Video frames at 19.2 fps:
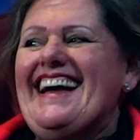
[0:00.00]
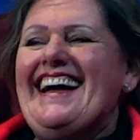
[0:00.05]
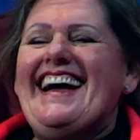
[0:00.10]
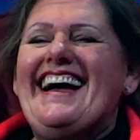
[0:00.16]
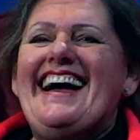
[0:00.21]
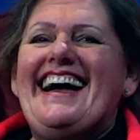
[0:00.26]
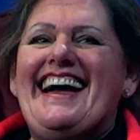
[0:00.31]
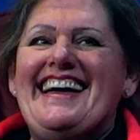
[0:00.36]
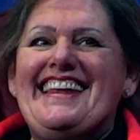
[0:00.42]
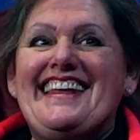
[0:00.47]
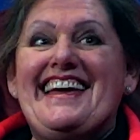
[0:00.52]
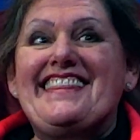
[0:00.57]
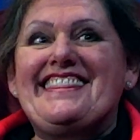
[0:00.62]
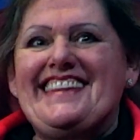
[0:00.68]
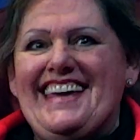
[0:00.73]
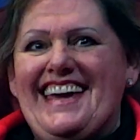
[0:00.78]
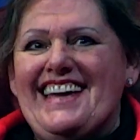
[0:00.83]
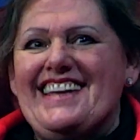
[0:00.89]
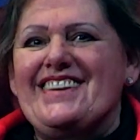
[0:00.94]
And at
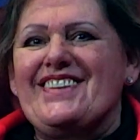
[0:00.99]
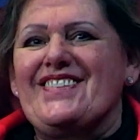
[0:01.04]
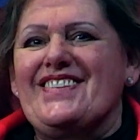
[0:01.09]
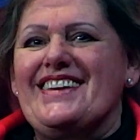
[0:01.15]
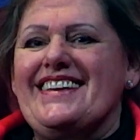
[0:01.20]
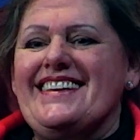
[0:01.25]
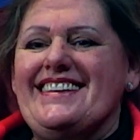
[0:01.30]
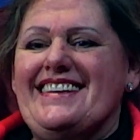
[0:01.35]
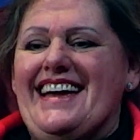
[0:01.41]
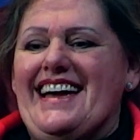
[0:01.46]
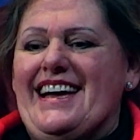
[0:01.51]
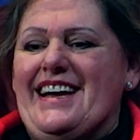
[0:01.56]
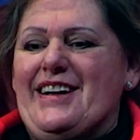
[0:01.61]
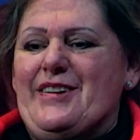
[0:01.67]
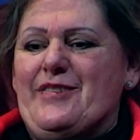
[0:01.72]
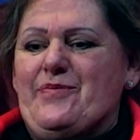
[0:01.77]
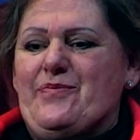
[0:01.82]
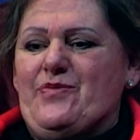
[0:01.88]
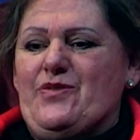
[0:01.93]
the end of it,
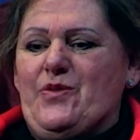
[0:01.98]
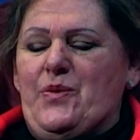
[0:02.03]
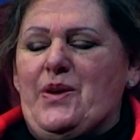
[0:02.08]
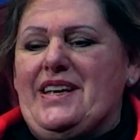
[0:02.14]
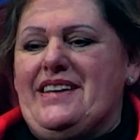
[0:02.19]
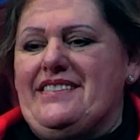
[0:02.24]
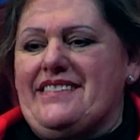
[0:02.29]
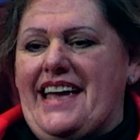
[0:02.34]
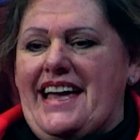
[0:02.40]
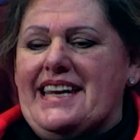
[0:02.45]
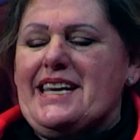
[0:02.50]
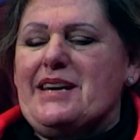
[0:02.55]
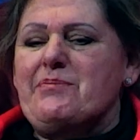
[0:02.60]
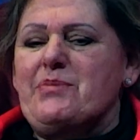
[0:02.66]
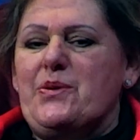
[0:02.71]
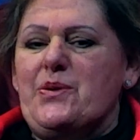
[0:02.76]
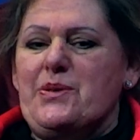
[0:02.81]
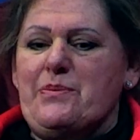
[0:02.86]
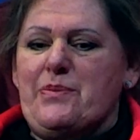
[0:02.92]
we tally up
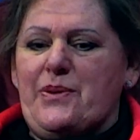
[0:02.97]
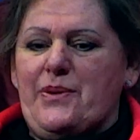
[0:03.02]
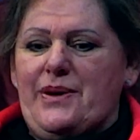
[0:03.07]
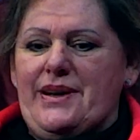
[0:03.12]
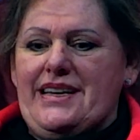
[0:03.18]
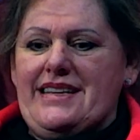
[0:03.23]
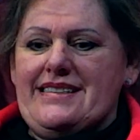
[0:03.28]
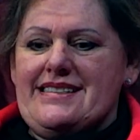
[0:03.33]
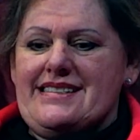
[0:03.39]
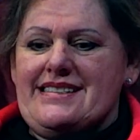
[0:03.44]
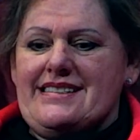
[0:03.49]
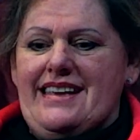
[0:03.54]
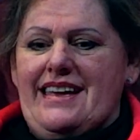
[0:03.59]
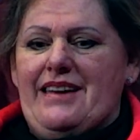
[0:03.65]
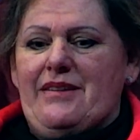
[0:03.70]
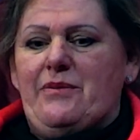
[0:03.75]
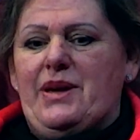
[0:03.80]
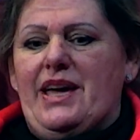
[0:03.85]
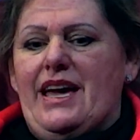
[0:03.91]
all the points,
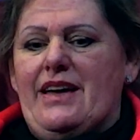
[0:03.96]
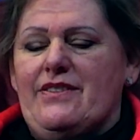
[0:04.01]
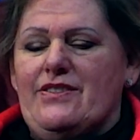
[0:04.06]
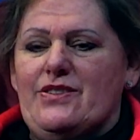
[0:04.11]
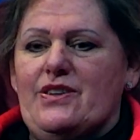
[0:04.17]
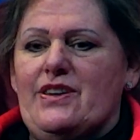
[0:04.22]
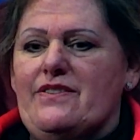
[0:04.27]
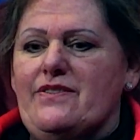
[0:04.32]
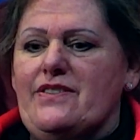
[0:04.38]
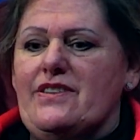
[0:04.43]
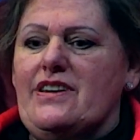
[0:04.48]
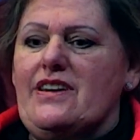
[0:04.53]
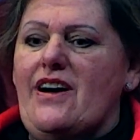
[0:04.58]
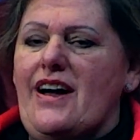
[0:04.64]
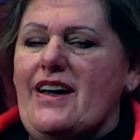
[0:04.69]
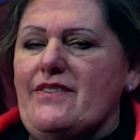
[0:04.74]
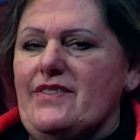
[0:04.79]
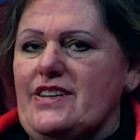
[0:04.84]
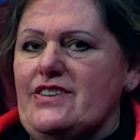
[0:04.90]
and we have sort of
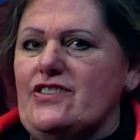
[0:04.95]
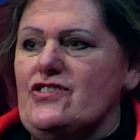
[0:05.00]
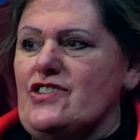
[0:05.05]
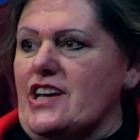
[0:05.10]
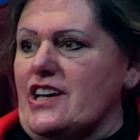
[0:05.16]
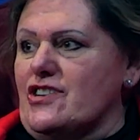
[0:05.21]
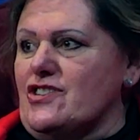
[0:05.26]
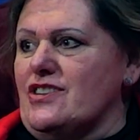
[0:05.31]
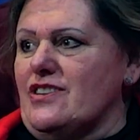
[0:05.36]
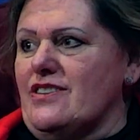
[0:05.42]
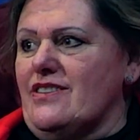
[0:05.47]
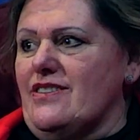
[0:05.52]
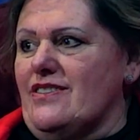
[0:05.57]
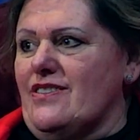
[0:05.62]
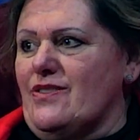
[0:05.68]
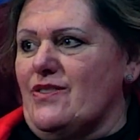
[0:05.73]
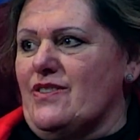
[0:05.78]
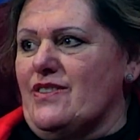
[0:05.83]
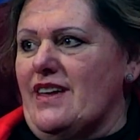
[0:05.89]
live
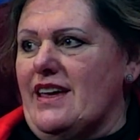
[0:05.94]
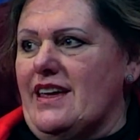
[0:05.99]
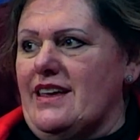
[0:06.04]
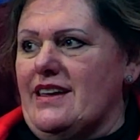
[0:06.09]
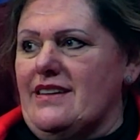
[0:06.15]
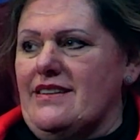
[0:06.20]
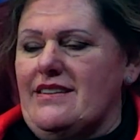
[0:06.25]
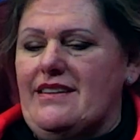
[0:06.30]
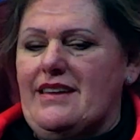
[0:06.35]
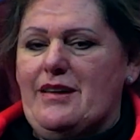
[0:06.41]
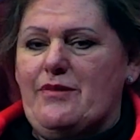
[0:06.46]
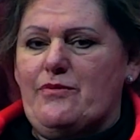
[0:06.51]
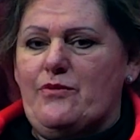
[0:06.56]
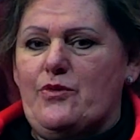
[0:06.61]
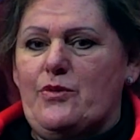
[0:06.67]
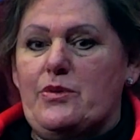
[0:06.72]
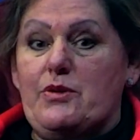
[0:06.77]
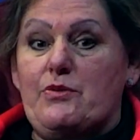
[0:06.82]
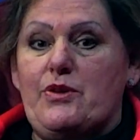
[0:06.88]
interjections and
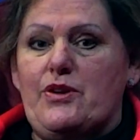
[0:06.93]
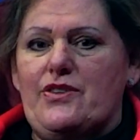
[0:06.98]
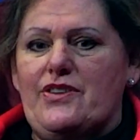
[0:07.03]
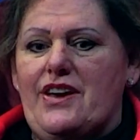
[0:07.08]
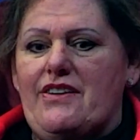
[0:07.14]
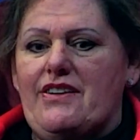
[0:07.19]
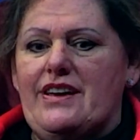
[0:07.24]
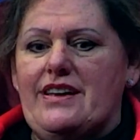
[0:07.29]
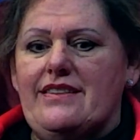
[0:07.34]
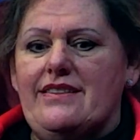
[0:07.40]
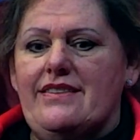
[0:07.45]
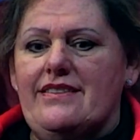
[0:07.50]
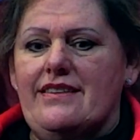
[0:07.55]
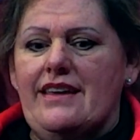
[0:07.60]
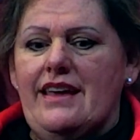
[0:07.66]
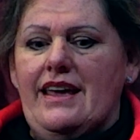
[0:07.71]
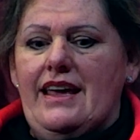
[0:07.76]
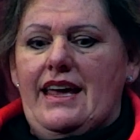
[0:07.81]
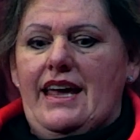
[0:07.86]
from the Rotarians.
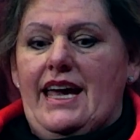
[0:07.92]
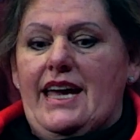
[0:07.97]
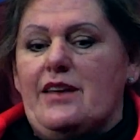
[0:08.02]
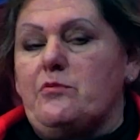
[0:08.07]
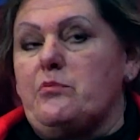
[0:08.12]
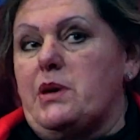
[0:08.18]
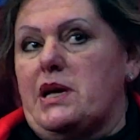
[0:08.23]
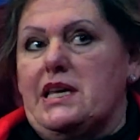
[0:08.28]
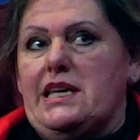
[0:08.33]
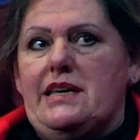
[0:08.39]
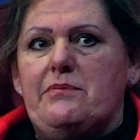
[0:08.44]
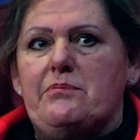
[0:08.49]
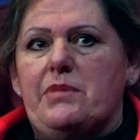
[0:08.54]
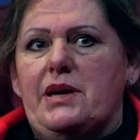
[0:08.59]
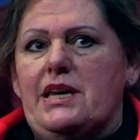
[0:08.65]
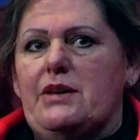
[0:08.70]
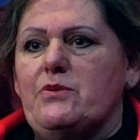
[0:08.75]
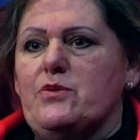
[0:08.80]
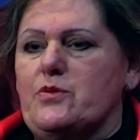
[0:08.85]
And
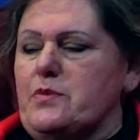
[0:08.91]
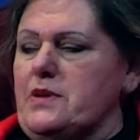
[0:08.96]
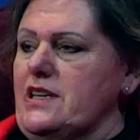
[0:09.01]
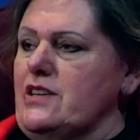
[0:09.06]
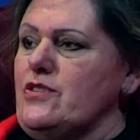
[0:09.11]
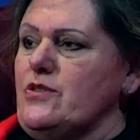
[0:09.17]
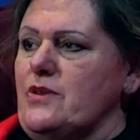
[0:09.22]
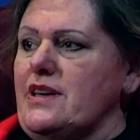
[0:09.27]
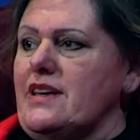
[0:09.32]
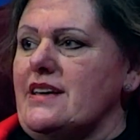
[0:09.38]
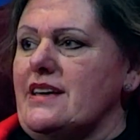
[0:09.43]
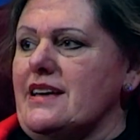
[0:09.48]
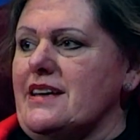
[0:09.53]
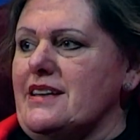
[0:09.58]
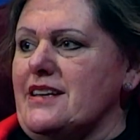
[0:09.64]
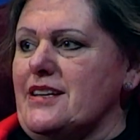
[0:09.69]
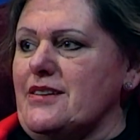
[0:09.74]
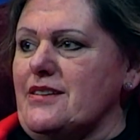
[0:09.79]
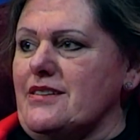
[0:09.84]
Benny will be doing a
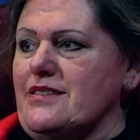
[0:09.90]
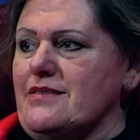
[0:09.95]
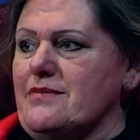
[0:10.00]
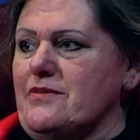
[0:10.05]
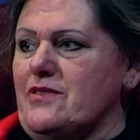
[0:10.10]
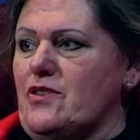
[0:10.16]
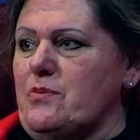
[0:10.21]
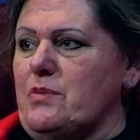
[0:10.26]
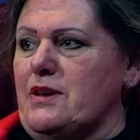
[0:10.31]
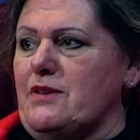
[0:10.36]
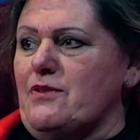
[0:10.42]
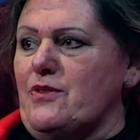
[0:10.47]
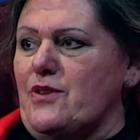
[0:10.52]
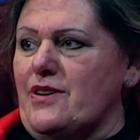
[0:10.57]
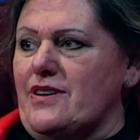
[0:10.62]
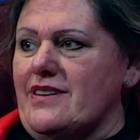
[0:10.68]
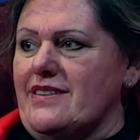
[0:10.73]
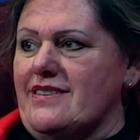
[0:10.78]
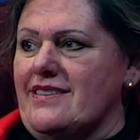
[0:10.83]
little spit
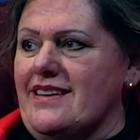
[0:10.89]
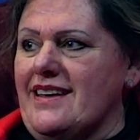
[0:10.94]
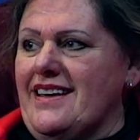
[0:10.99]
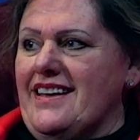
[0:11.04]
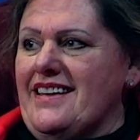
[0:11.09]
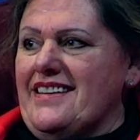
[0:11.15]
for us.